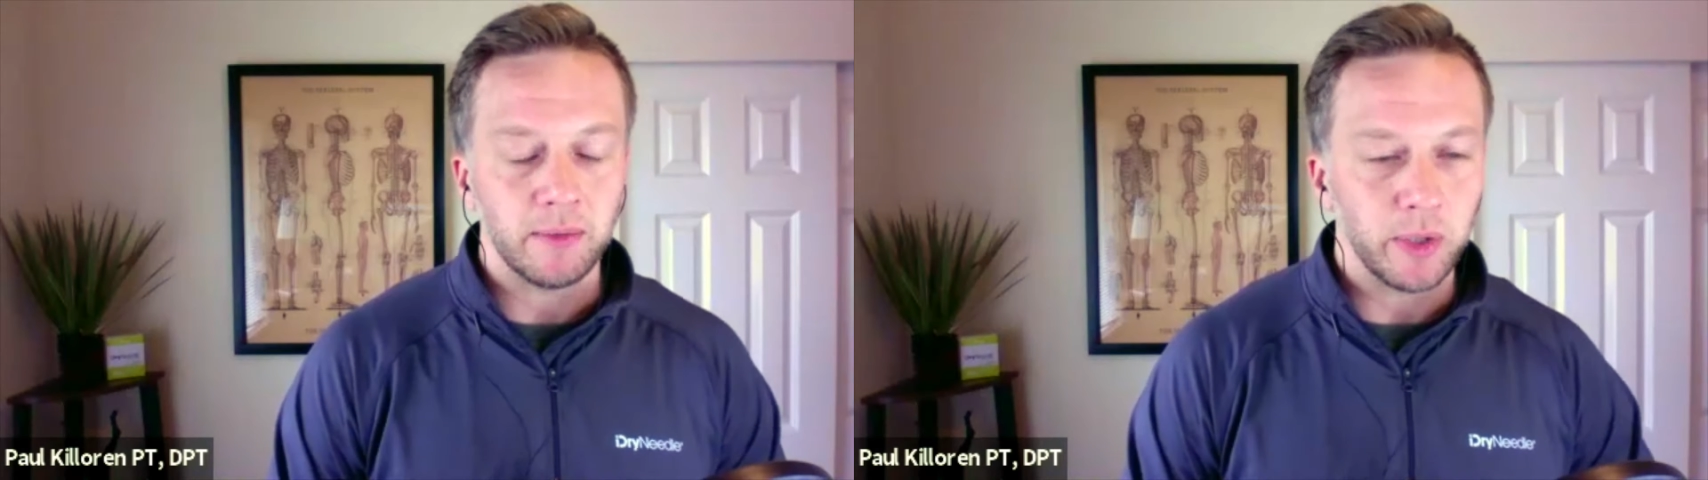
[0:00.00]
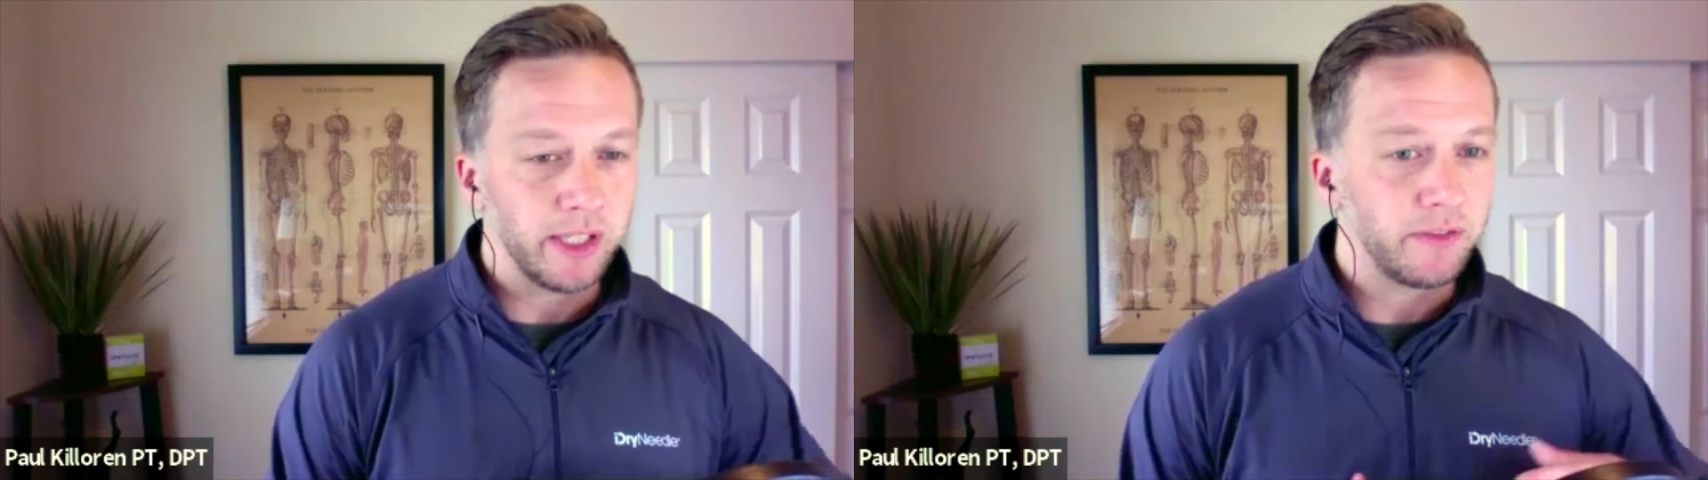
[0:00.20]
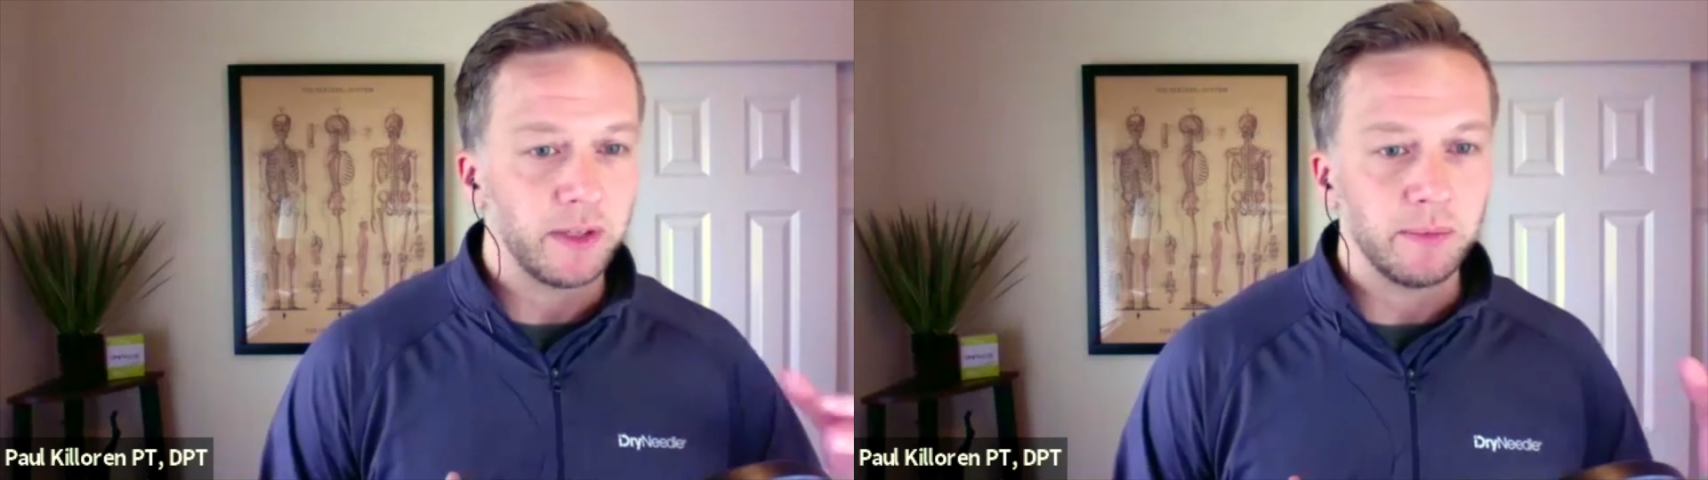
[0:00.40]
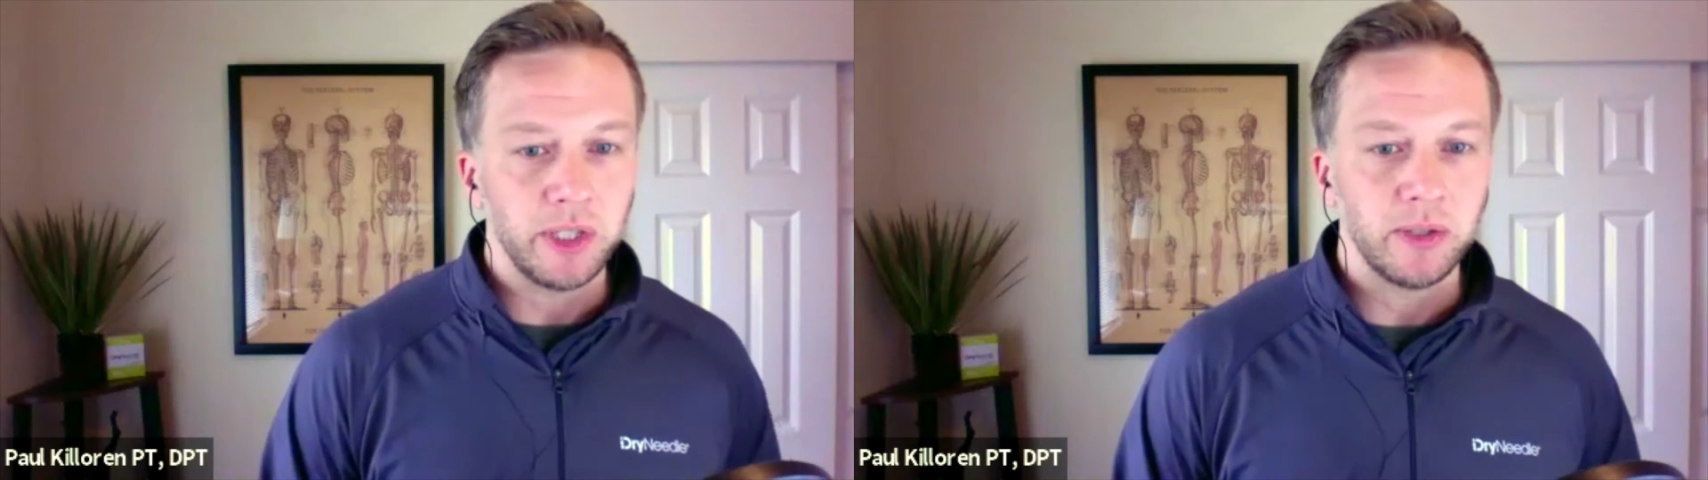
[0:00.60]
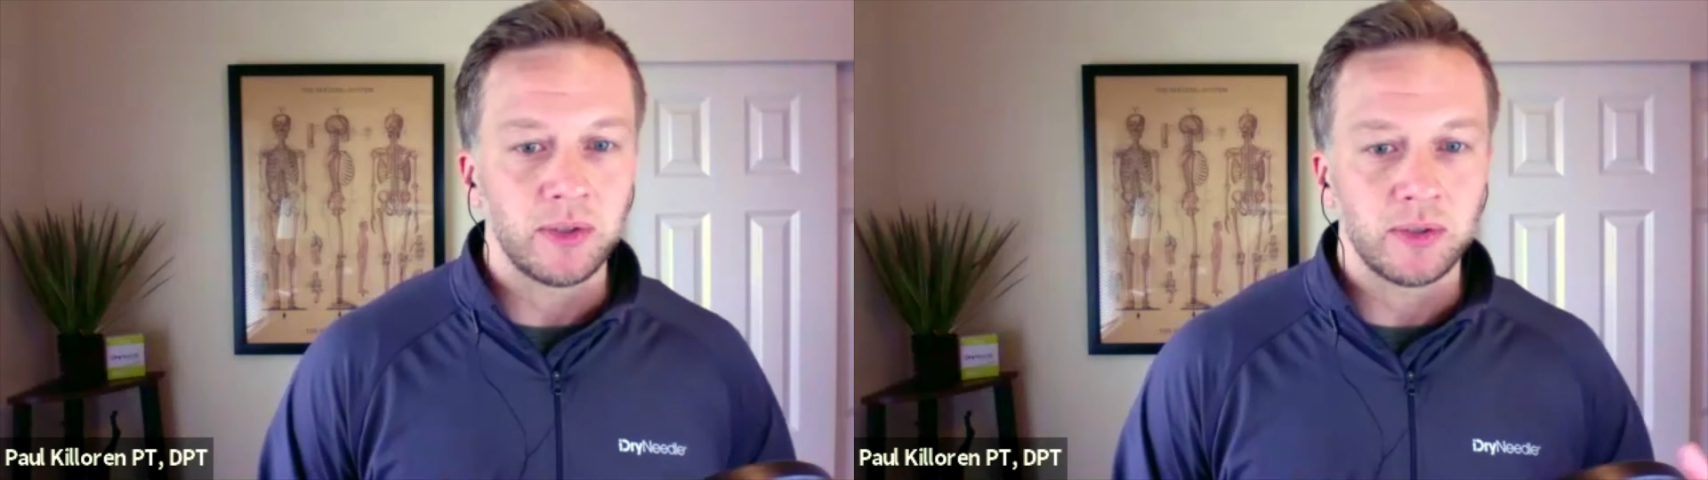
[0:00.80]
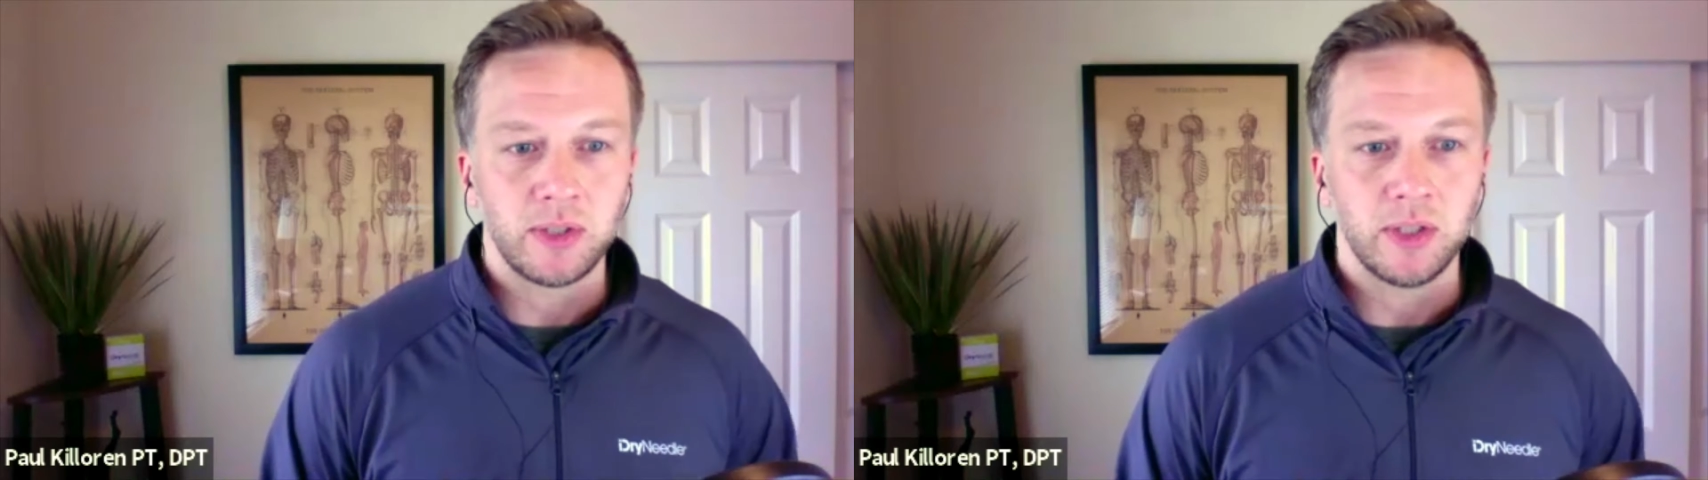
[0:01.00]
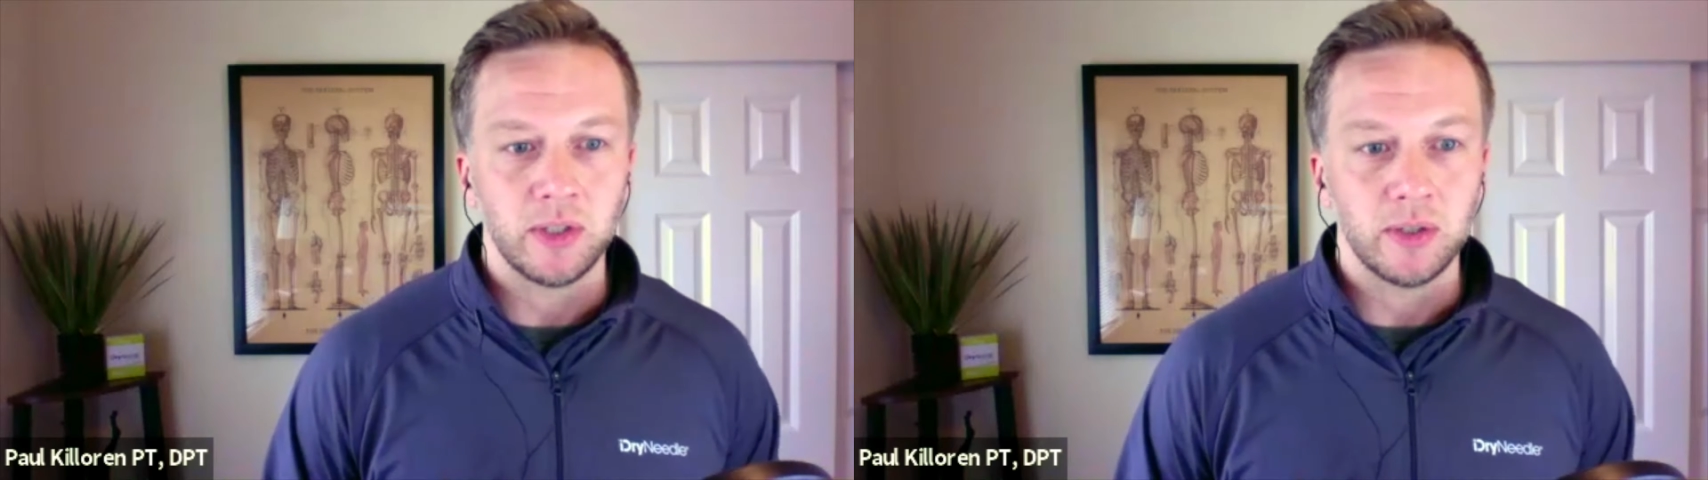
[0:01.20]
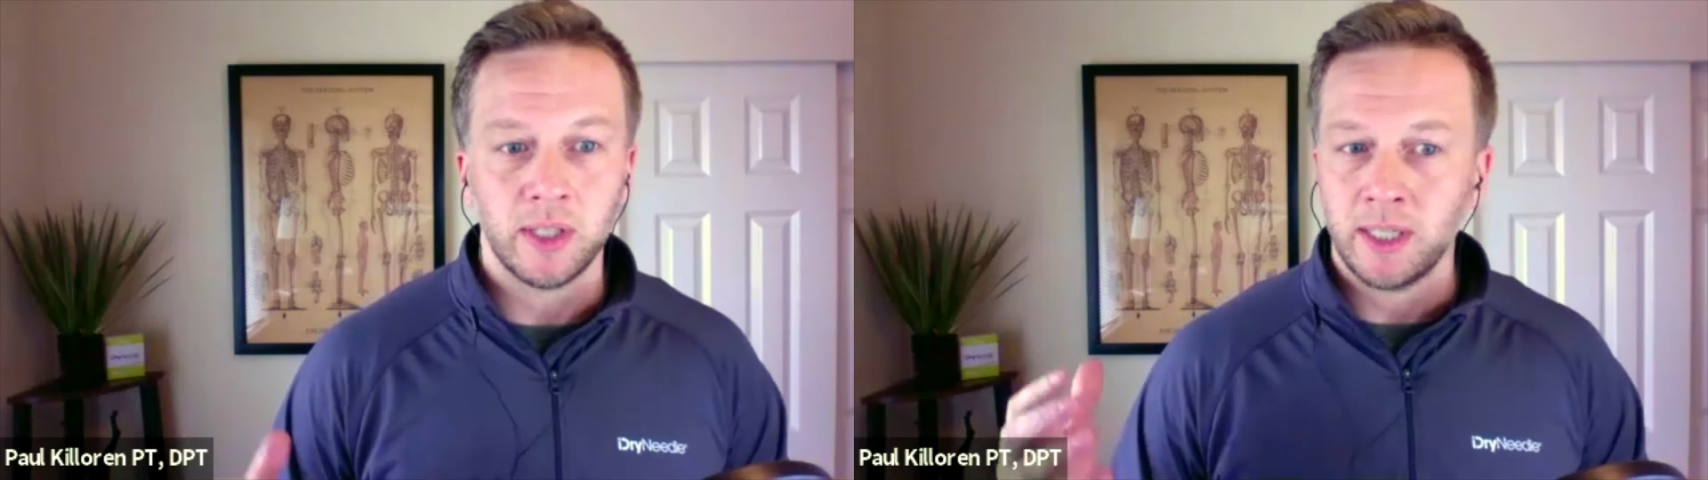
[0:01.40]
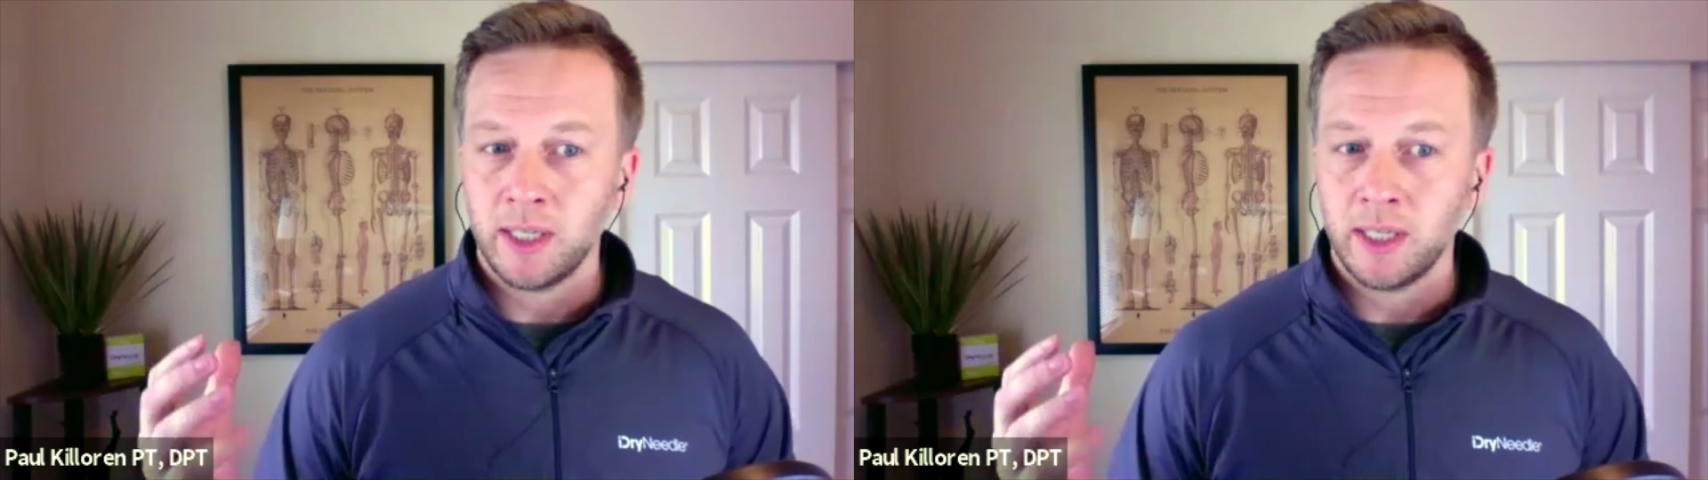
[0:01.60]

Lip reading: really from youth to